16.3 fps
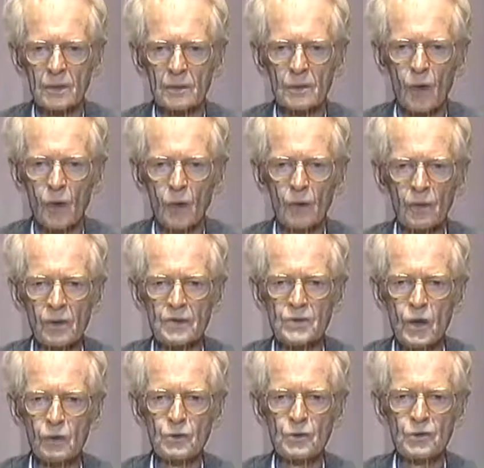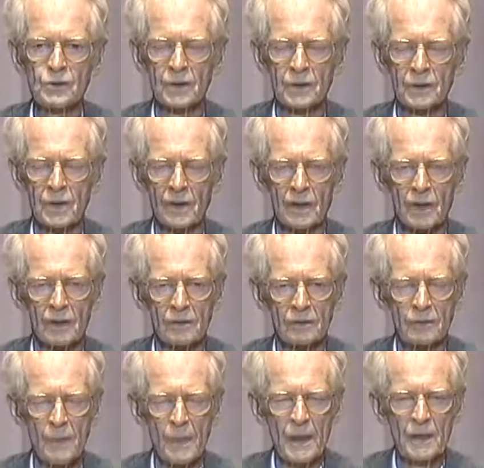whole notion
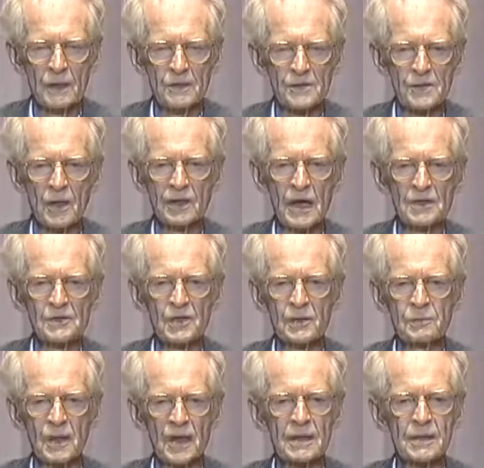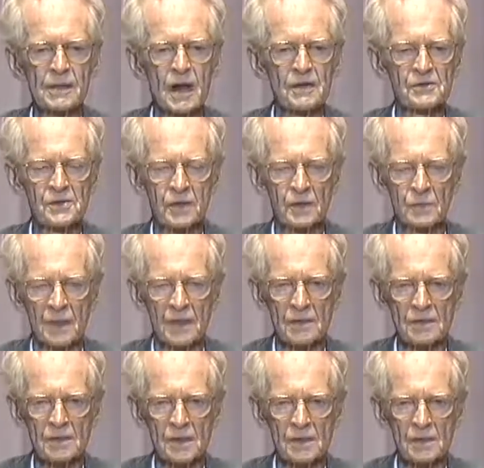of selection by
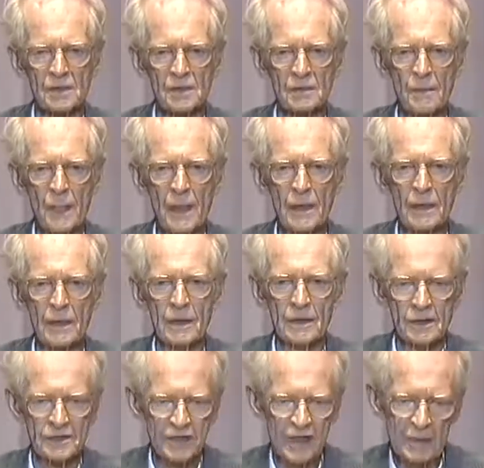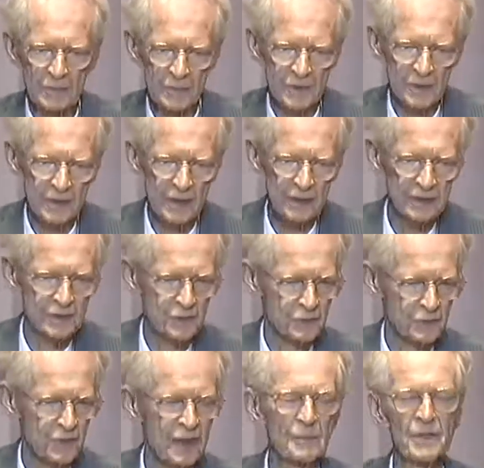consequences seems
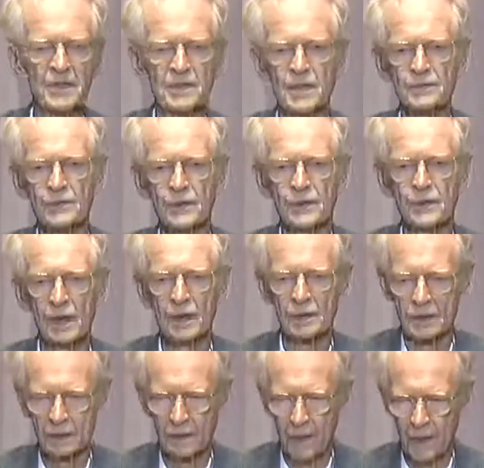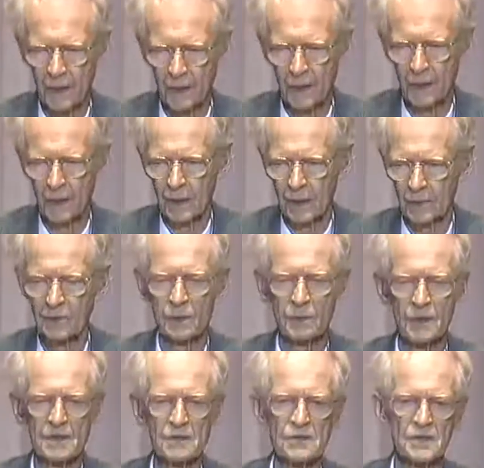extremely difficult to
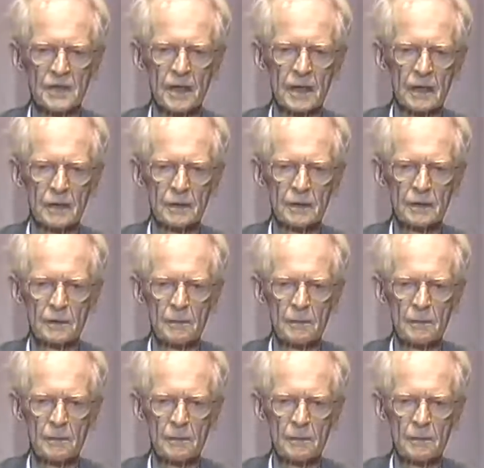understand.